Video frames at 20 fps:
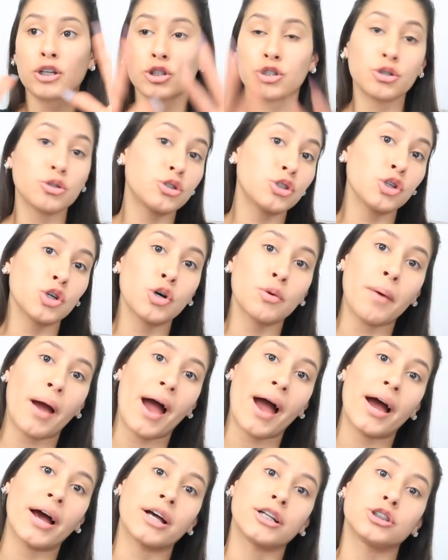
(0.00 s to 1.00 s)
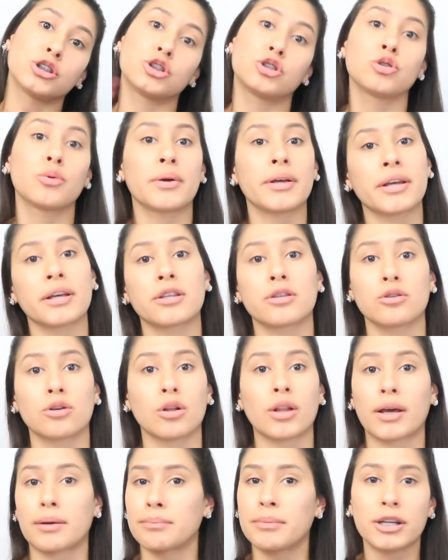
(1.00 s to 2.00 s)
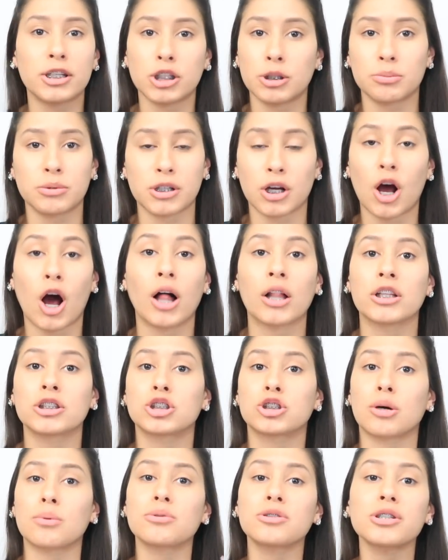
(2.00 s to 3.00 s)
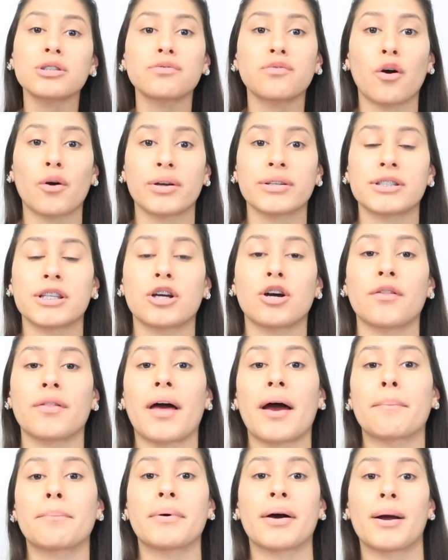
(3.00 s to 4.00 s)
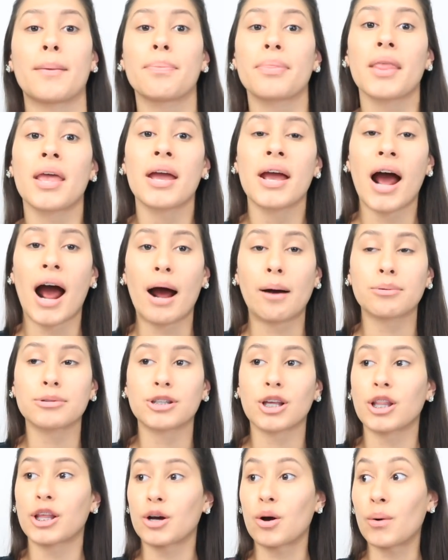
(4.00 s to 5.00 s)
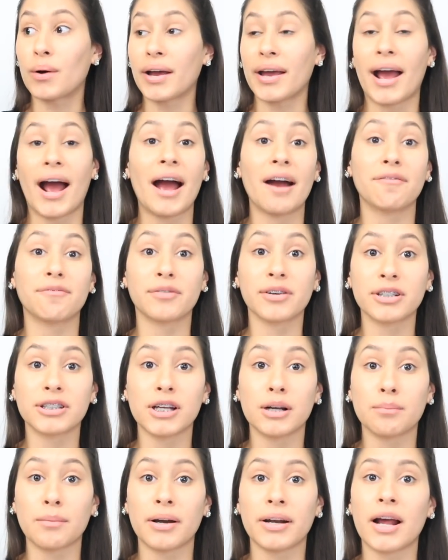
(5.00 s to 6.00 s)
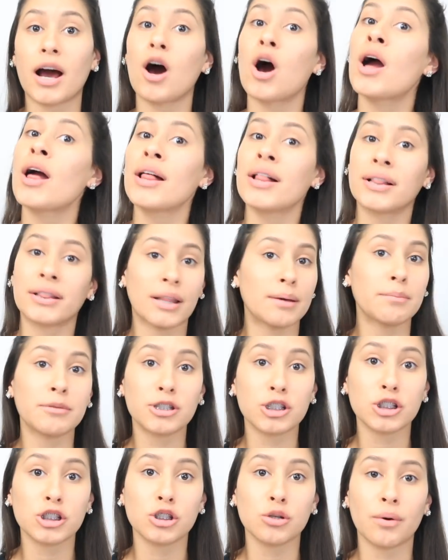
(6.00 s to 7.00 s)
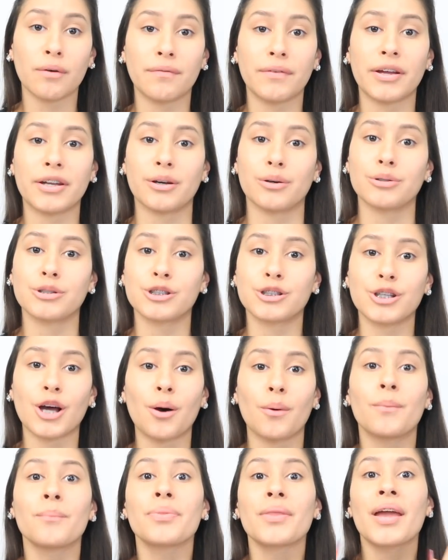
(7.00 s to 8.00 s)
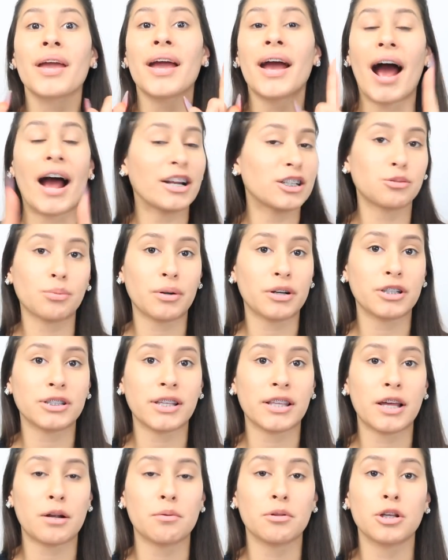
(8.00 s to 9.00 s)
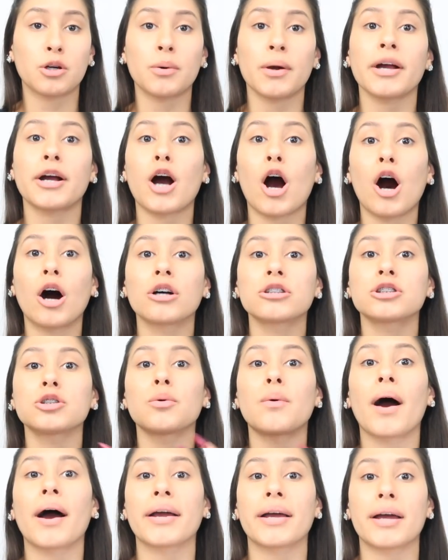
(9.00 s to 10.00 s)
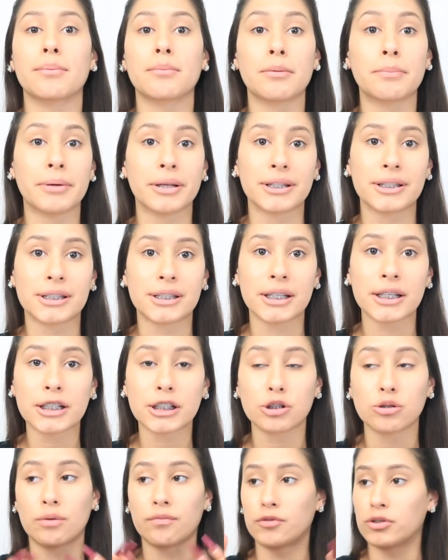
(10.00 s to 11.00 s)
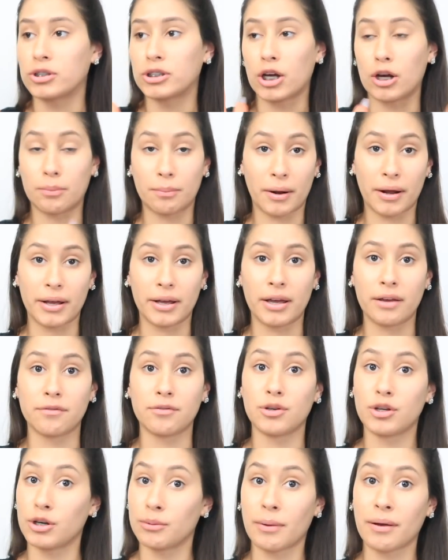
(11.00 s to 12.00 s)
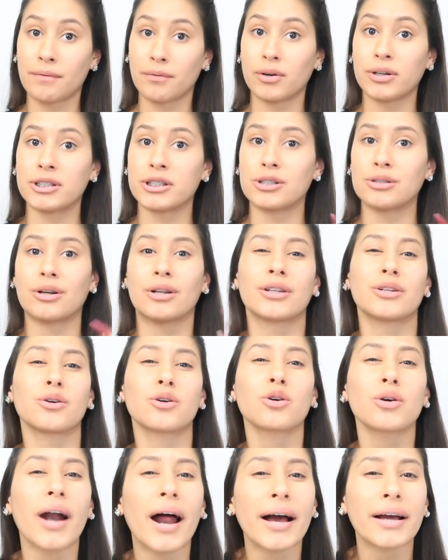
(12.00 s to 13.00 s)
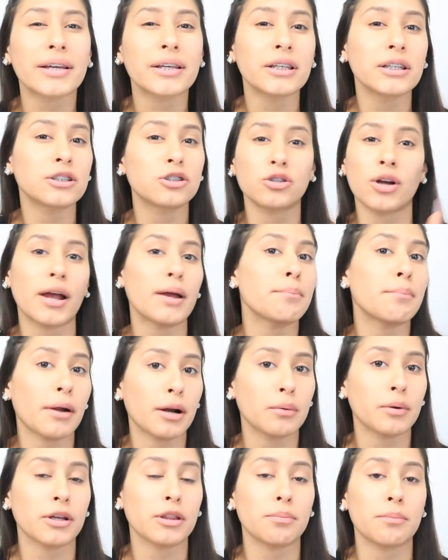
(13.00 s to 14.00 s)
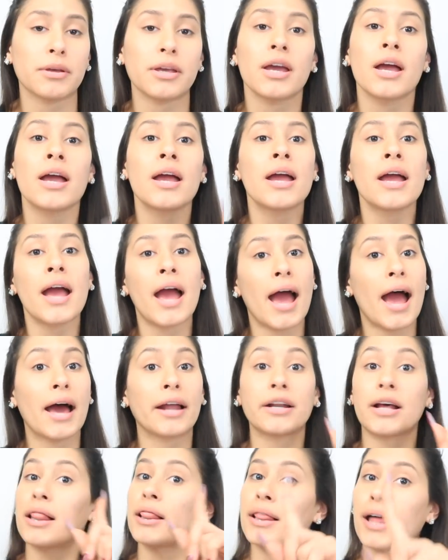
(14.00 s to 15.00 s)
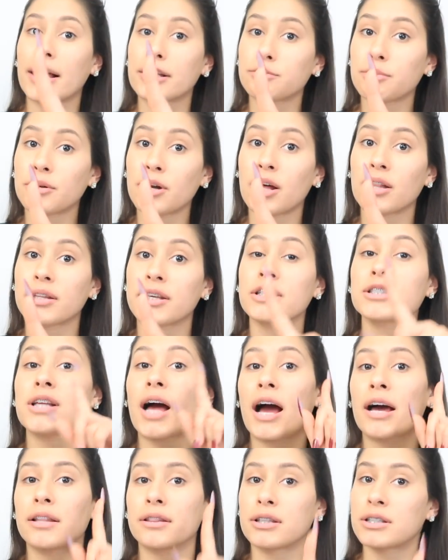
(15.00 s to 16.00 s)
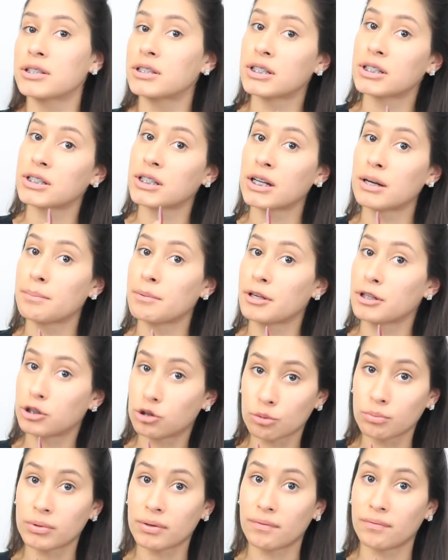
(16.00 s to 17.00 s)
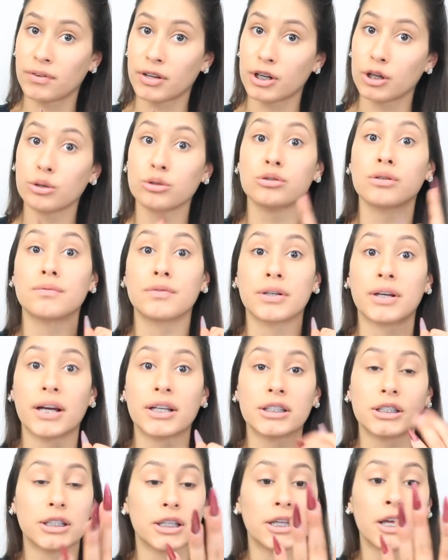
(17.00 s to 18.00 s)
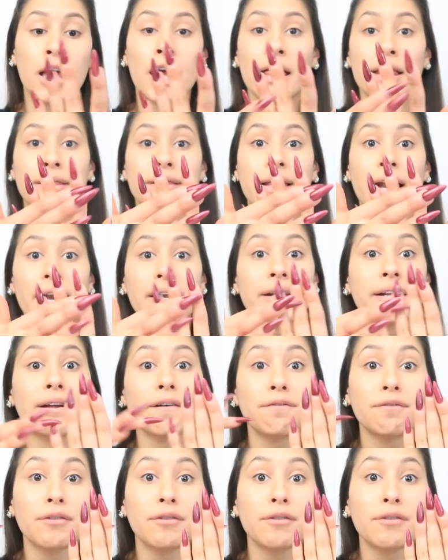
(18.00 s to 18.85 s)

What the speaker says: YouTube and doing, you know, like midterms in college. So I was just focusing on that, but I was all like, okay, I have free time right now, let me just do a video. So I just wanted to say that really quick. Also, I am a bit sick, so if you hear my voice, you know, a little cracky, try and bear with me. And last but not least, this is gonna be a zoomed in video, so if you guys see that I need to